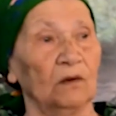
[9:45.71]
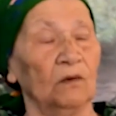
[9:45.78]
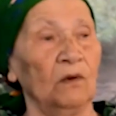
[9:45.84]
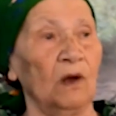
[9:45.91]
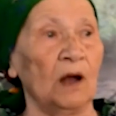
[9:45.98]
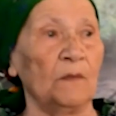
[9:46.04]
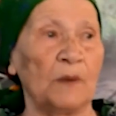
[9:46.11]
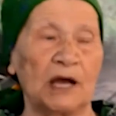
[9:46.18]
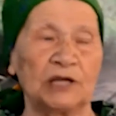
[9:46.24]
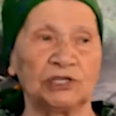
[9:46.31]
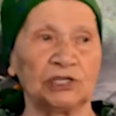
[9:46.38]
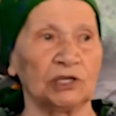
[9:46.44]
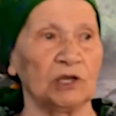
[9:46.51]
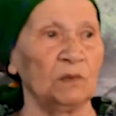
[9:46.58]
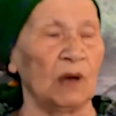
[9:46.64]
Dad
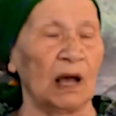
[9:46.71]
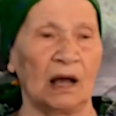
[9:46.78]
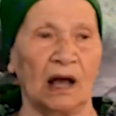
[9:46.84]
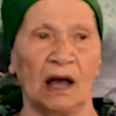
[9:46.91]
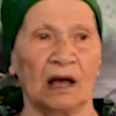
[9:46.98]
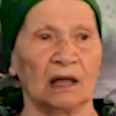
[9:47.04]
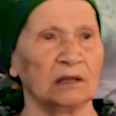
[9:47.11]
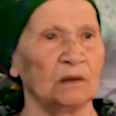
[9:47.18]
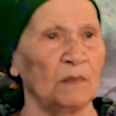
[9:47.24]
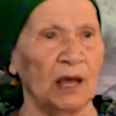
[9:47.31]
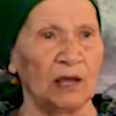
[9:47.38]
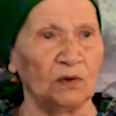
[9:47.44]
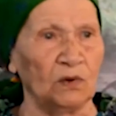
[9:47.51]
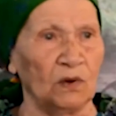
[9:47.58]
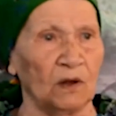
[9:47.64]
died early,
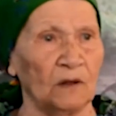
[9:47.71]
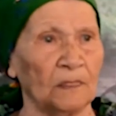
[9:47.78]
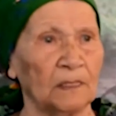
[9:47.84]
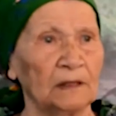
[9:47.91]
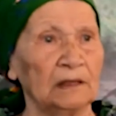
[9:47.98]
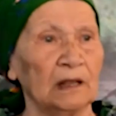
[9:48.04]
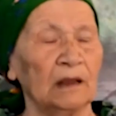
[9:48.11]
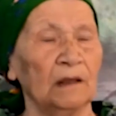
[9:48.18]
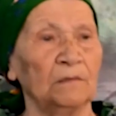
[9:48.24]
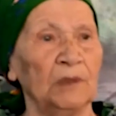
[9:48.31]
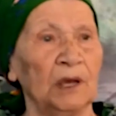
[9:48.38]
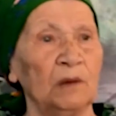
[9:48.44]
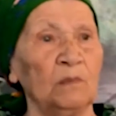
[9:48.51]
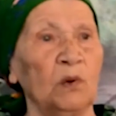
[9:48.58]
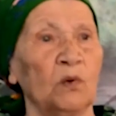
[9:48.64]
from hunger.
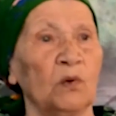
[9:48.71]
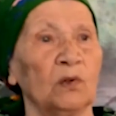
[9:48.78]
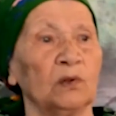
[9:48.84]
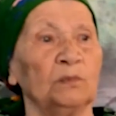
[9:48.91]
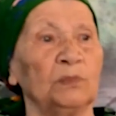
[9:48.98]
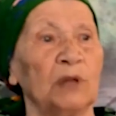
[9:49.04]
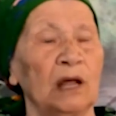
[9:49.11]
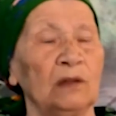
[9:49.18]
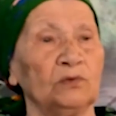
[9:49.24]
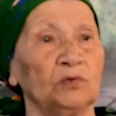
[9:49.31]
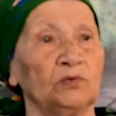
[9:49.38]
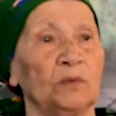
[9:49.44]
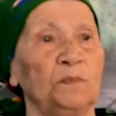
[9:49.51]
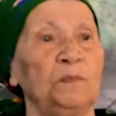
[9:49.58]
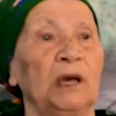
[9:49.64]
My dad
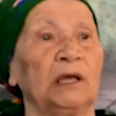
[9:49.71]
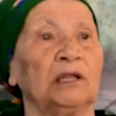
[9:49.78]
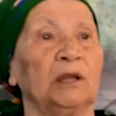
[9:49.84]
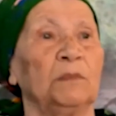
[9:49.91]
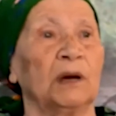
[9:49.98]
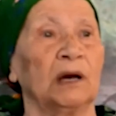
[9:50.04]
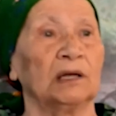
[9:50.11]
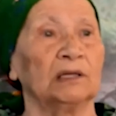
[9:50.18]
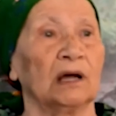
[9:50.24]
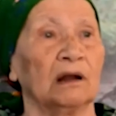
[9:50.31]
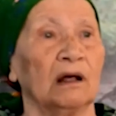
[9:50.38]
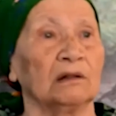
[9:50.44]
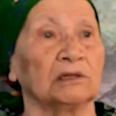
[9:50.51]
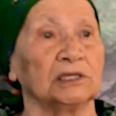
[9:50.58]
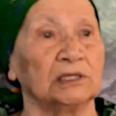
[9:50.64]
couldn't stand those
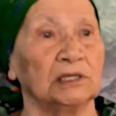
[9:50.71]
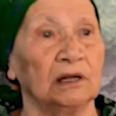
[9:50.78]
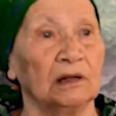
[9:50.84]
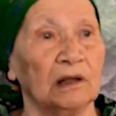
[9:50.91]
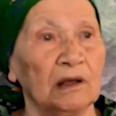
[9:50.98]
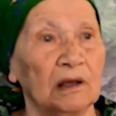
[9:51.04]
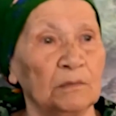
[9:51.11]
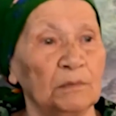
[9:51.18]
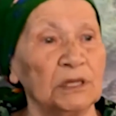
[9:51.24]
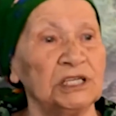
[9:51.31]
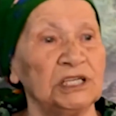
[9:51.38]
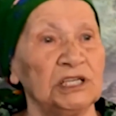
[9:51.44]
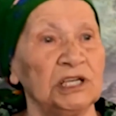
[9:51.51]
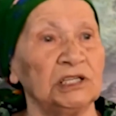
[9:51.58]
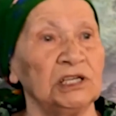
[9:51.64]
hungry
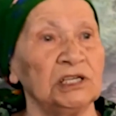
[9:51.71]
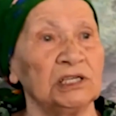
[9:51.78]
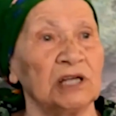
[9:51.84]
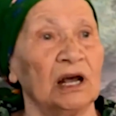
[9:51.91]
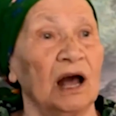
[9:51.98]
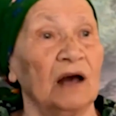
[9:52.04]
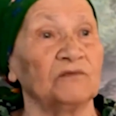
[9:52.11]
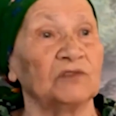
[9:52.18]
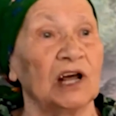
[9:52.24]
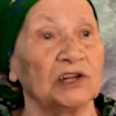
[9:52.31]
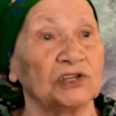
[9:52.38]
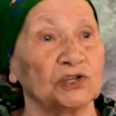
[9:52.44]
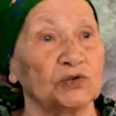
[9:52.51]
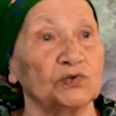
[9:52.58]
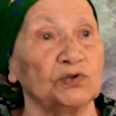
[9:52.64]
years. He was a
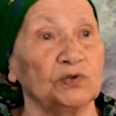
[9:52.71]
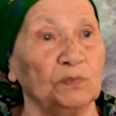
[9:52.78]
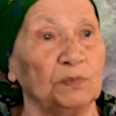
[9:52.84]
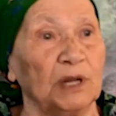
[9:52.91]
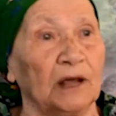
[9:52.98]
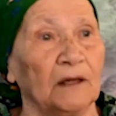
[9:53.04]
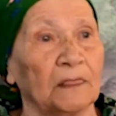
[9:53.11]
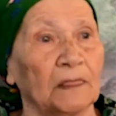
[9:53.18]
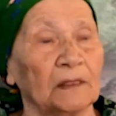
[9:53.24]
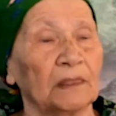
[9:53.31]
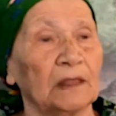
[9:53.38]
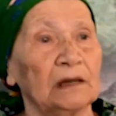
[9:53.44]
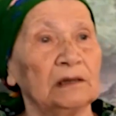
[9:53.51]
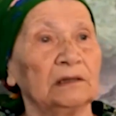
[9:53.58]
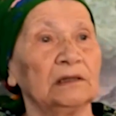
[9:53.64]
big man.
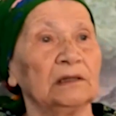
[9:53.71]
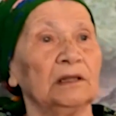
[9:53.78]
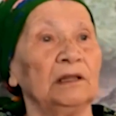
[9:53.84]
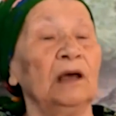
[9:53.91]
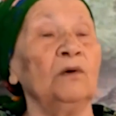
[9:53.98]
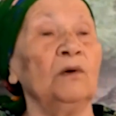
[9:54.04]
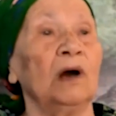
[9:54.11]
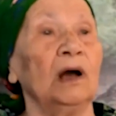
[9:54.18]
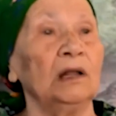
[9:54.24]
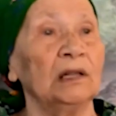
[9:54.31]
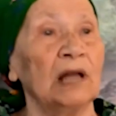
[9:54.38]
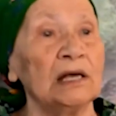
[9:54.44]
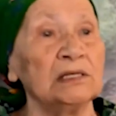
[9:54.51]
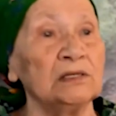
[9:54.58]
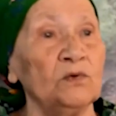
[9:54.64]
People
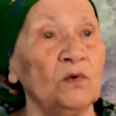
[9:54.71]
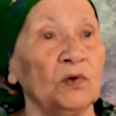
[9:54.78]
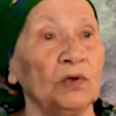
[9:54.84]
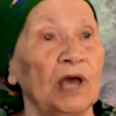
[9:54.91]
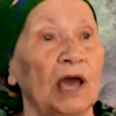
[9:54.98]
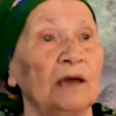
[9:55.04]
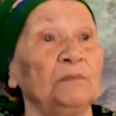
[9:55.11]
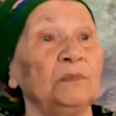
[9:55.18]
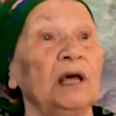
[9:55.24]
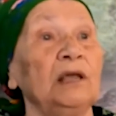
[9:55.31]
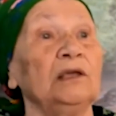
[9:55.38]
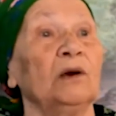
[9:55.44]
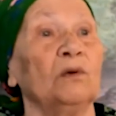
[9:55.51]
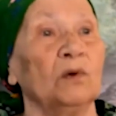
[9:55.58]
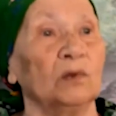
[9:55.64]
called him
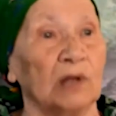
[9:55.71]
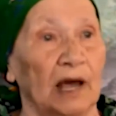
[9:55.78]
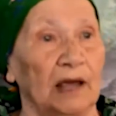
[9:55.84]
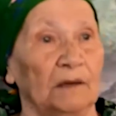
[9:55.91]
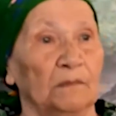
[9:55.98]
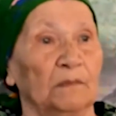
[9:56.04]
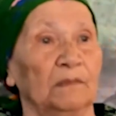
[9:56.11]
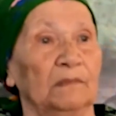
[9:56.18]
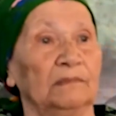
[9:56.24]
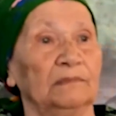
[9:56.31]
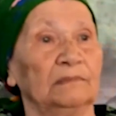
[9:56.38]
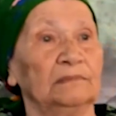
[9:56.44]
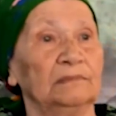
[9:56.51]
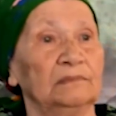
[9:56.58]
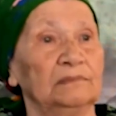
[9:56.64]
Ablimit Big
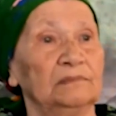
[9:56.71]
Man.